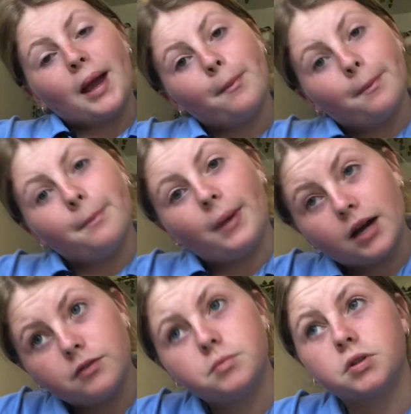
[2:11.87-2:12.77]
I'm
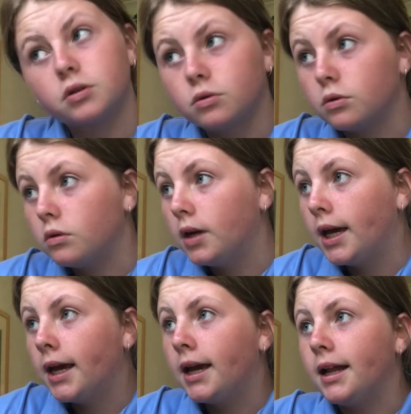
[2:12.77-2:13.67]
back from school.
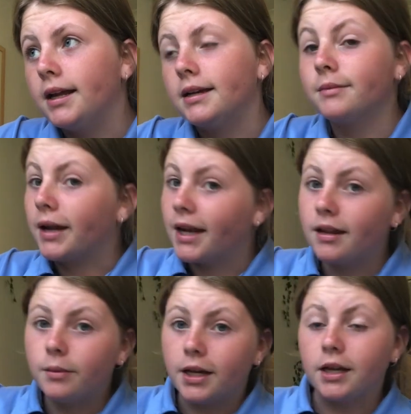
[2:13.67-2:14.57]
It is Monday,
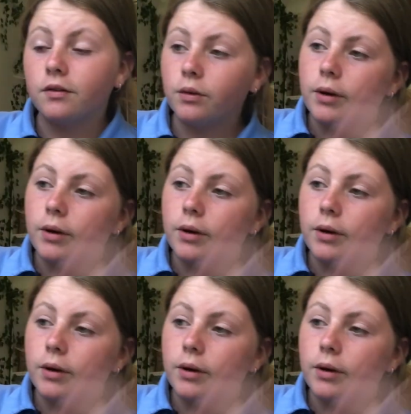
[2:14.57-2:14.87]
the beginning of the